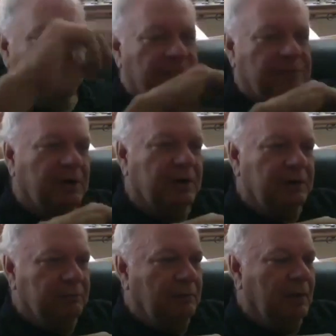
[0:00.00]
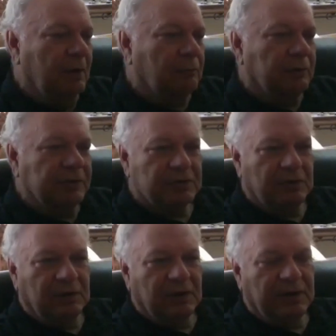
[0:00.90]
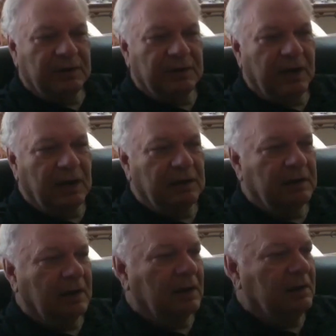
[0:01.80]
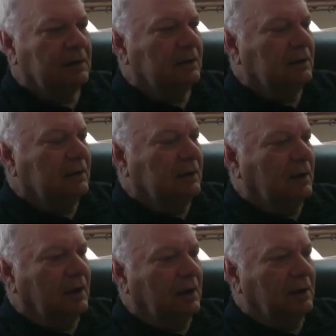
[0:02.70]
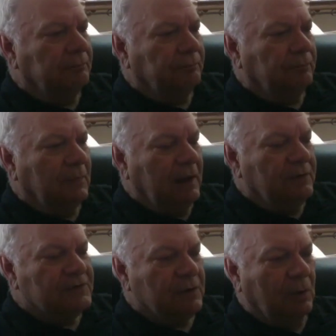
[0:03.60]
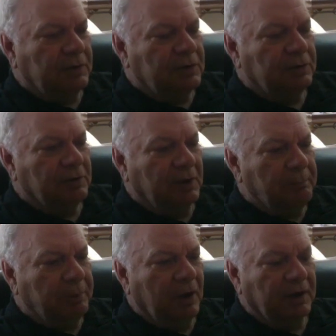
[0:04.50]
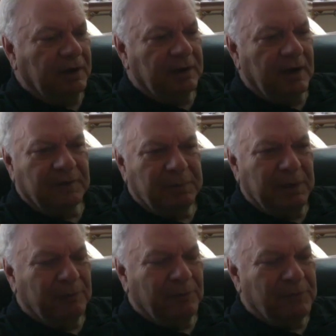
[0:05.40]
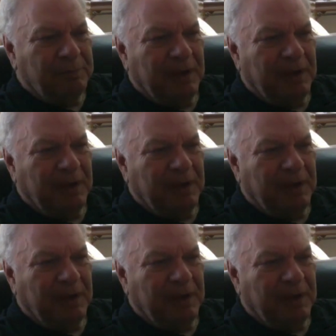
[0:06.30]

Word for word: it was very original and and uh, um, and so it couldn't really plug into other people's